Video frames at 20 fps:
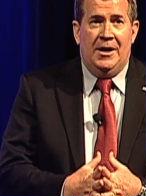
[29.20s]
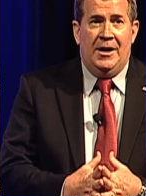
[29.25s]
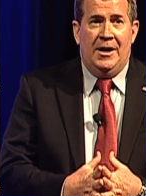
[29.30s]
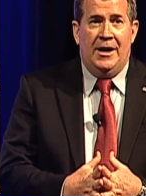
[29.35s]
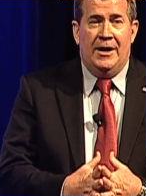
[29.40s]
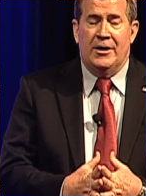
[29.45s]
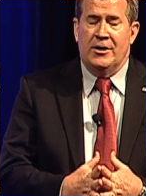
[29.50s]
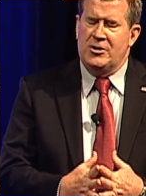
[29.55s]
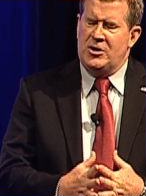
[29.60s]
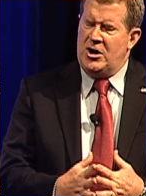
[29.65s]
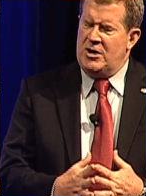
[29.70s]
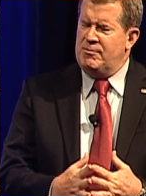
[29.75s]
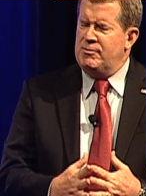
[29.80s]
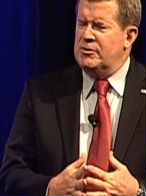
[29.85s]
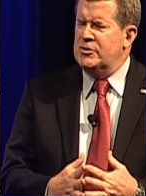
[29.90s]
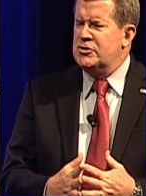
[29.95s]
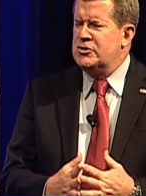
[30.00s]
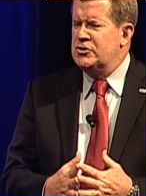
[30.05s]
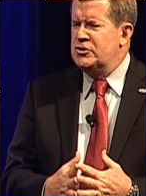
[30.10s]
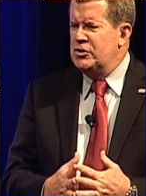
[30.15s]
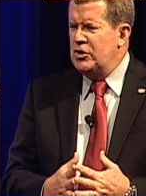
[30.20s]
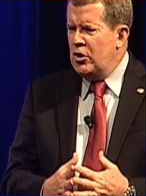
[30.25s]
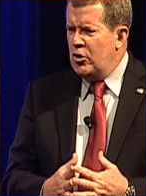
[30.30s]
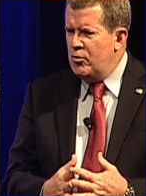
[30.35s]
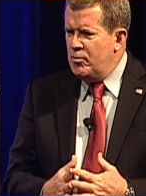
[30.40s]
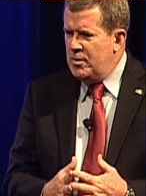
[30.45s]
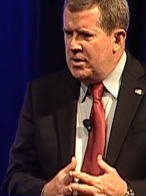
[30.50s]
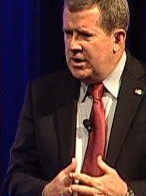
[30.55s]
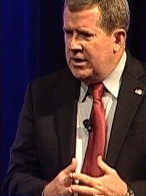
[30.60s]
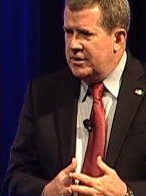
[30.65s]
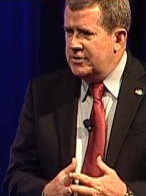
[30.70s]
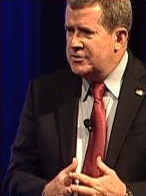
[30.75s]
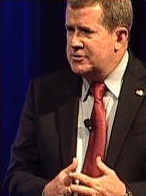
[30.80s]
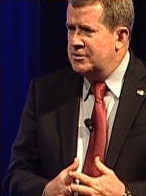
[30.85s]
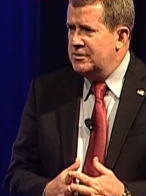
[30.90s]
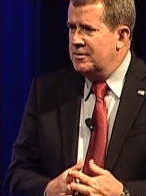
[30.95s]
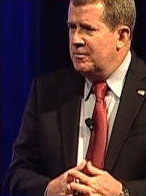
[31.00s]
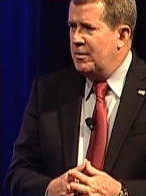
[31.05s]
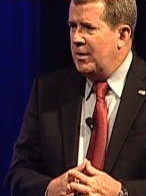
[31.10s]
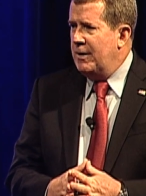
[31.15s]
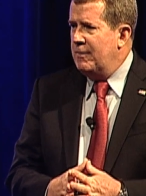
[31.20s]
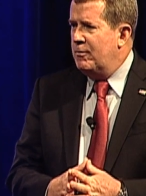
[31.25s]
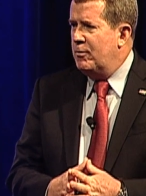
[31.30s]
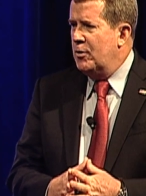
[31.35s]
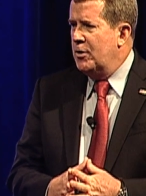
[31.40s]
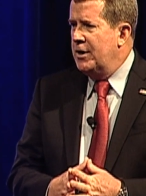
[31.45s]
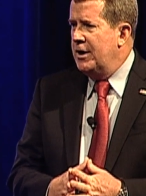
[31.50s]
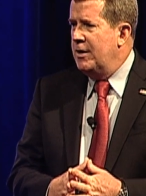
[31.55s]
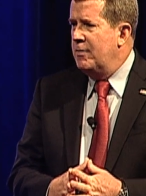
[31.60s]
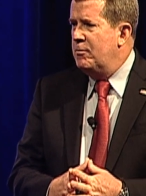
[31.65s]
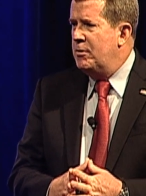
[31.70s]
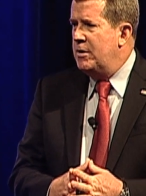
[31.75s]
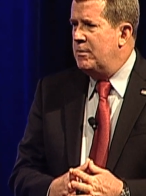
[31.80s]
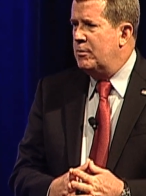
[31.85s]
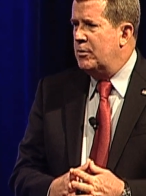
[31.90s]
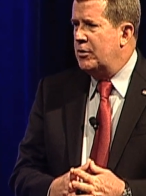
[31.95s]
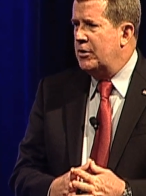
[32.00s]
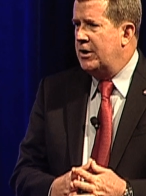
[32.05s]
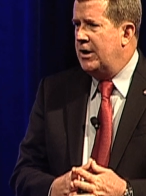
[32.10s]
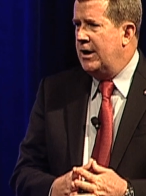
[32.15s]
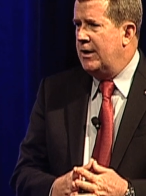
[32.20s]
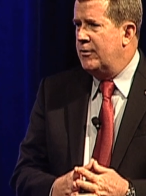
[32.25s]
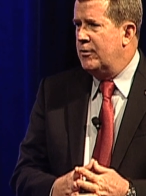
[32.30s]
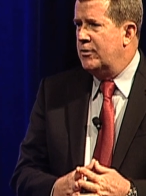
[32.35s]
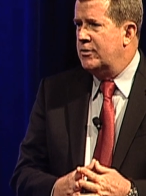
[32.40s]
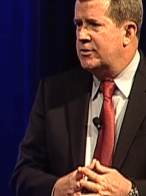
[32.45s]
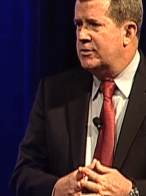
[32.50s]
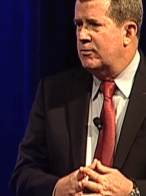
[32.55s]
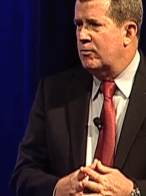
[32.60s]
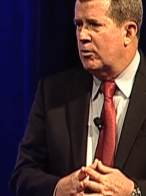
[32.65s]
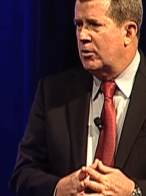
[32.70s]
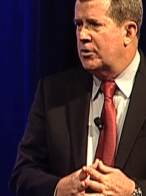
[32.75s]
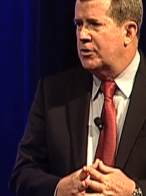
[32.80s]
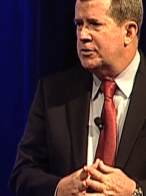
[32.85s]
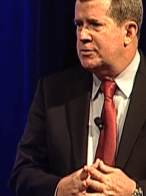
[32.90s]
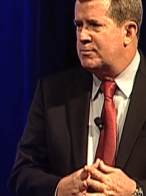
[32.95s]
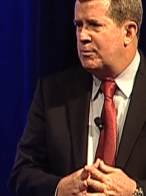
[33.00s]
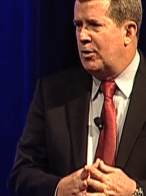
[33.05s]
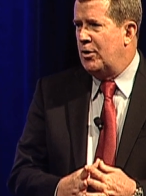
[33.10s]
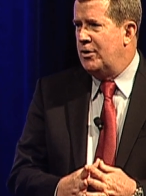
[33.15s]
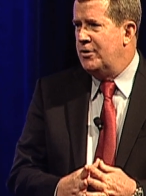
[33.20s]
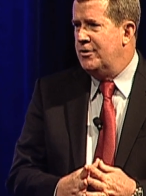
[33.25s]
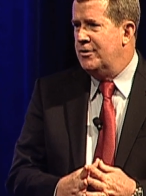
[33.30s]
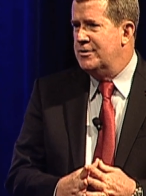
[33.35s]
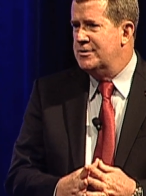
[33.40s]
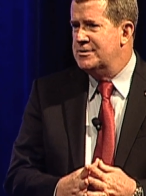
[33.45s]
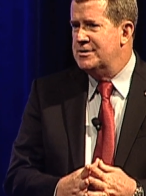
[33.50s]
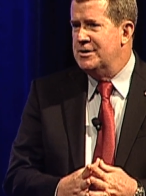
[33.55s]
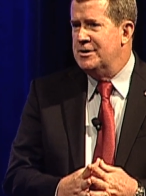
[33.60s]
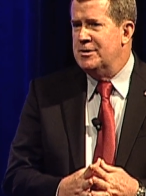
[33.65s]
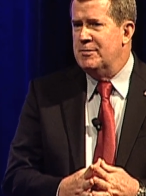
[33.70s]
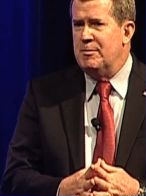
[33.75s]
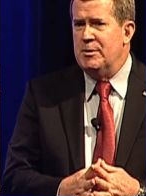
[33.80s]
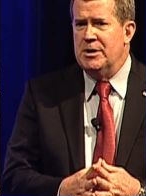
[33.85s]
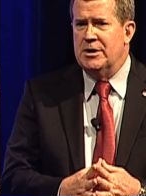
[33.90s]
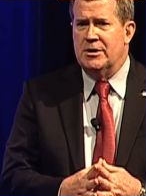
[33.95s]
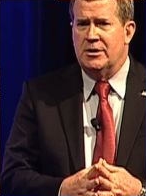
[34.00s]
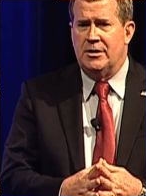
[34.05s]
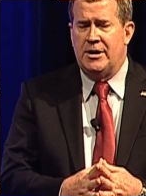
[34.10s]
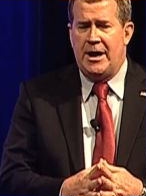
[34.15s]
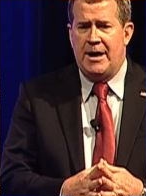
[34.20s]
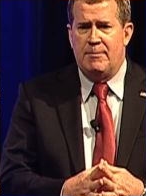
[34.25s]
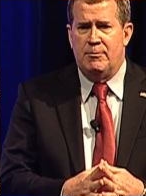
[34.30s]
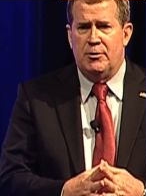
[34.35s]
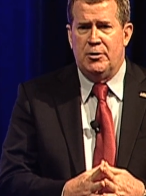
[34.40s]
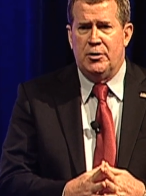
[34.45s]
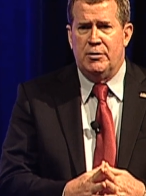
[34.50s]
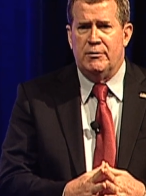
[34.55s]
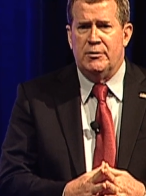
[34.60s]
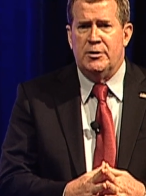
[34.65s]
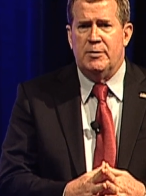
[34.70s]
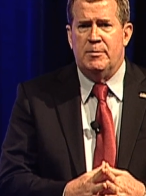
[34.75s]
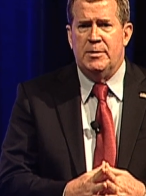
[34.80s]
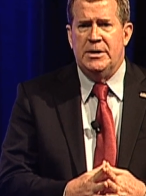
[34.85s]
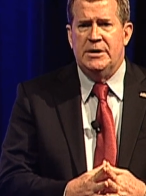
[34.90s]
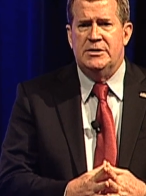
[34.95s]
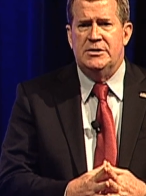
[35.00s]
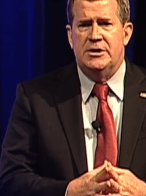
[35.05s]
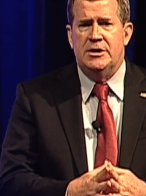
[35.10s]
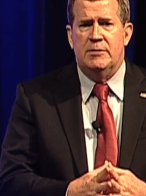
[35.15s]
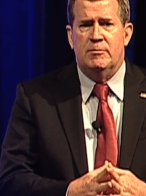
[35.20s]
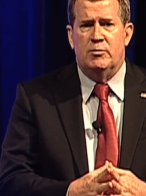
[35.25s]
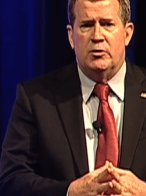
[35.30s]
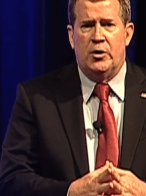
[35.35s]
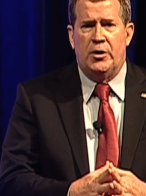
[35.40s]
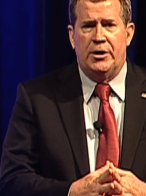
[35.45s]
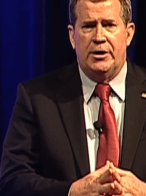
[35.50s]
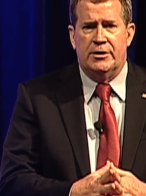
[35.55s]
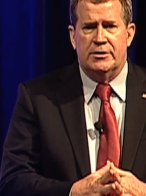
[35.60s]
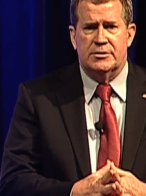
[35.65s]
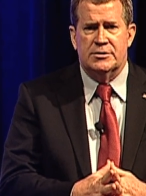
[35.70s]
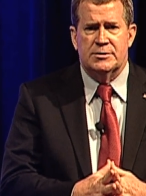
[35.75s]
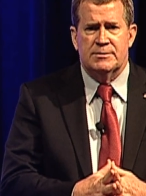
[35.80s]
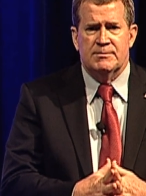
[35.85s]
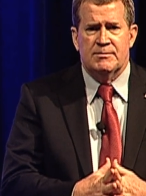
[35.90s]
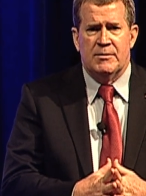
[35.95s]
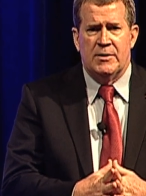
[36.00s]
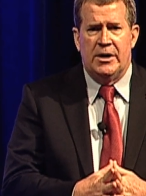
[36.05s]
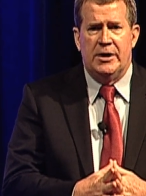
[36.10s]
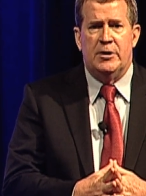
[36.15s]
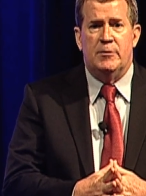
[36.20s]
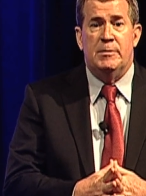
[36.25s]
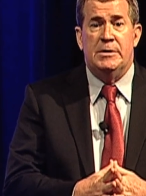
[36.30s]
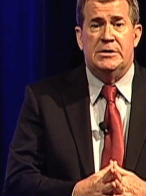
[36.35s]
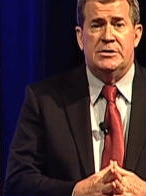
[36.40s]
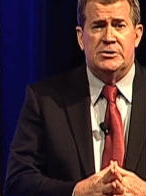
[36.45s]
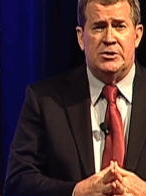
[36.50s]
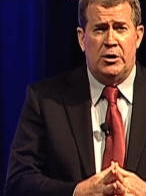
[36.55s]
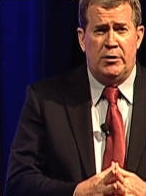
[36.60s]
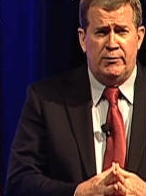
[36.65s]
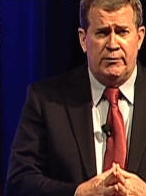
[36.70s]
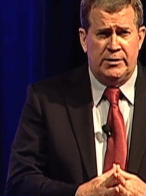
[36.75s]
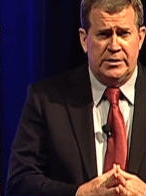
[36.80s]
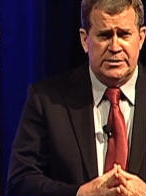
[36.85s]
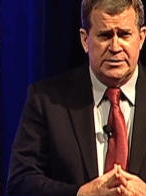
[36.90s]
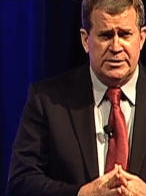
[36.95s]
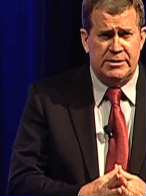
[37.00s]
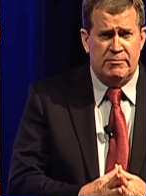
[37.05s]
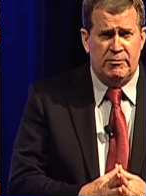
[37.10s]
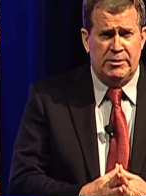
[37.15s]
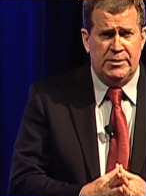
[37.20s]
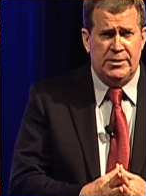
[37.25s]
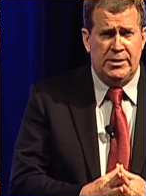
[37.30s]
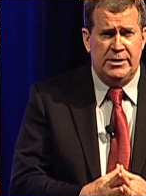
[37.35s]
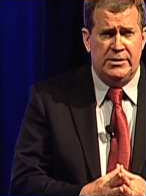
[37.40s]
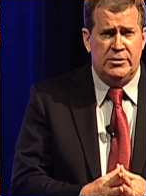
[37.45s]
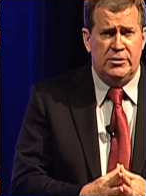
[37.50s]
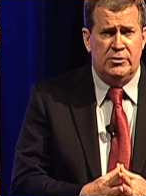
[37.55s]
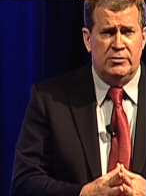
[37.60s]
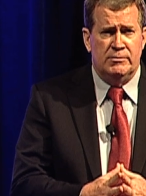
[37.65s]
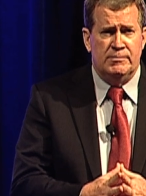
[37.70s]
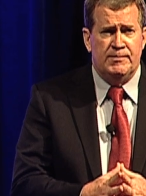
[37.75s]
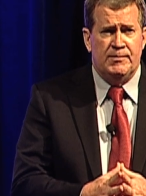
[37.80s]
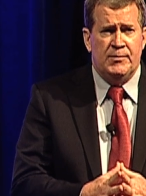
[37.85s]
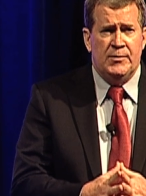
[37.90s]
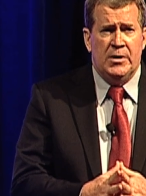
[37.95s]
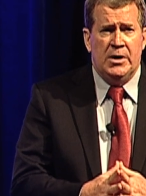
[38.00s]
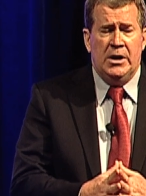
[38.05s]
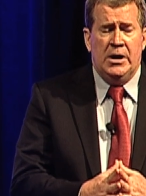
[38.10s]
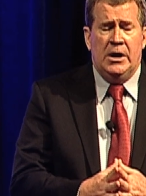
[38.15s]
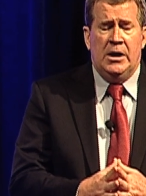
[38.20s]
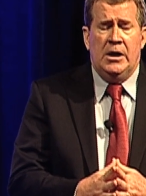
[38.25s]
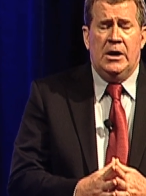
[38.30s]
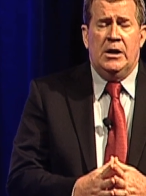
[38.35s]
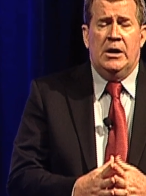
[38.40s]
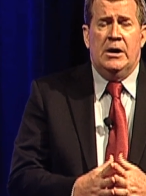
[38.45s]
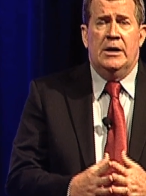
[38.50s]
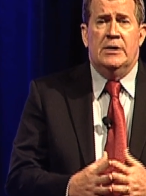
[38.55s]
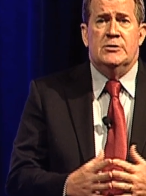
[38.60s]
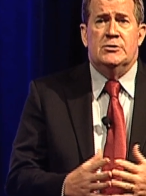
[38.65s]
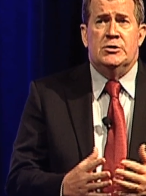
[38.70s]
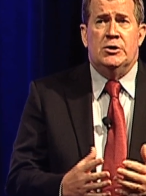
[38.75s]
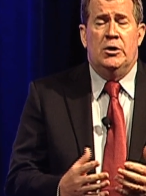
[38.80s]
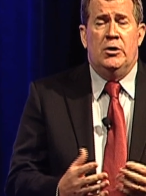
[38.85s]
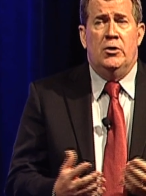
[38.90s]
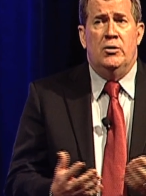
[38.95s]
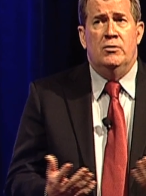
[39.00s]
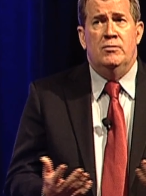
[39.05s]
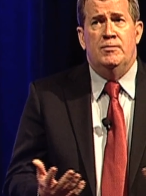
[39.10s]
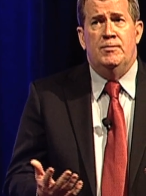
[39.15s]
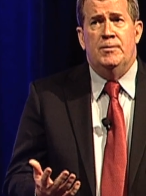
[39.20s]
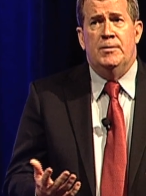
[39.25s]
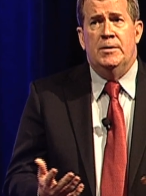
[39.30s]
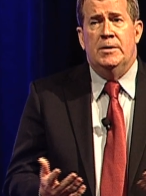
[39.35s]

accomplished so much by bringing people together to work as partners and to be collaborative and to be team players and to be selfless in what they do. And so